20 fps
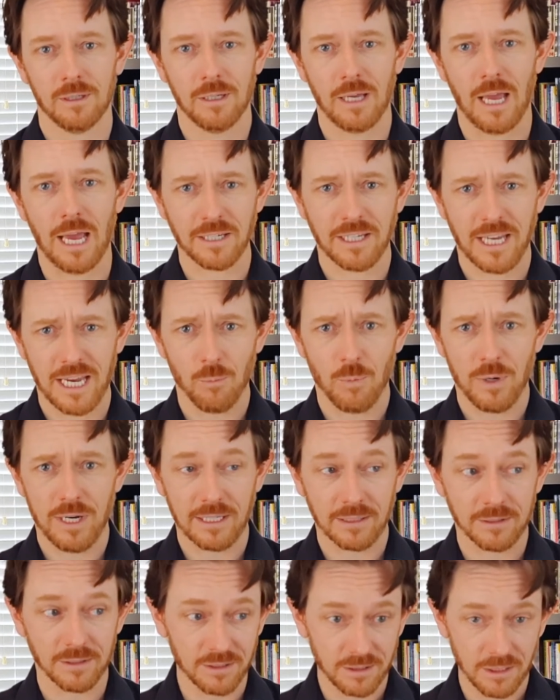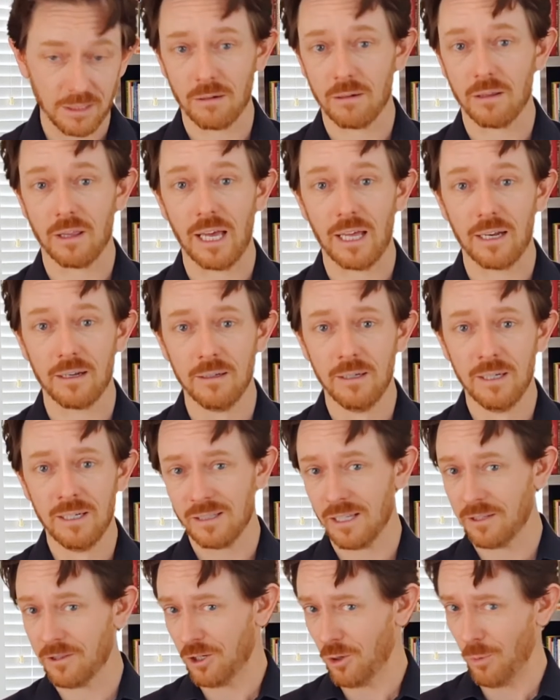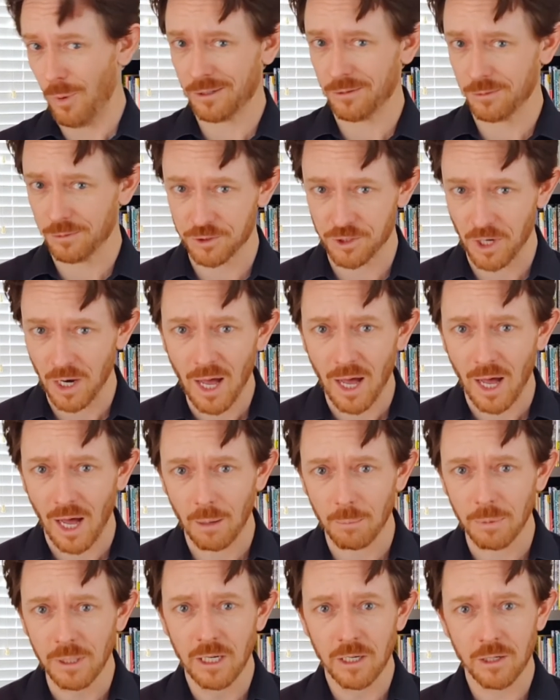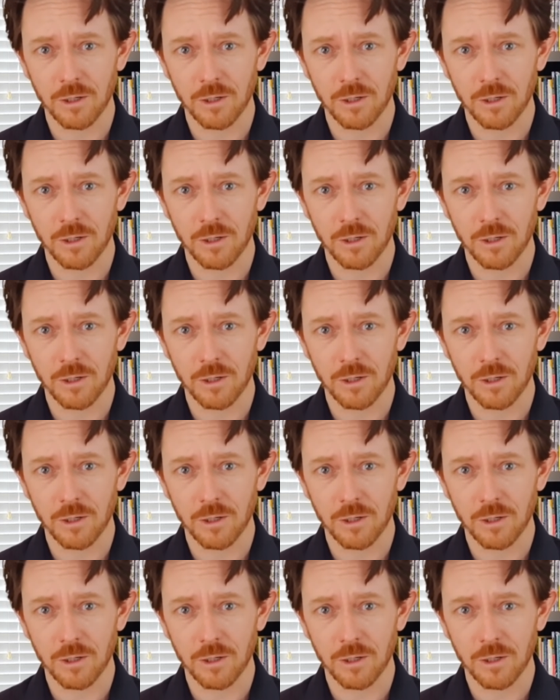And can we consider then that the director's job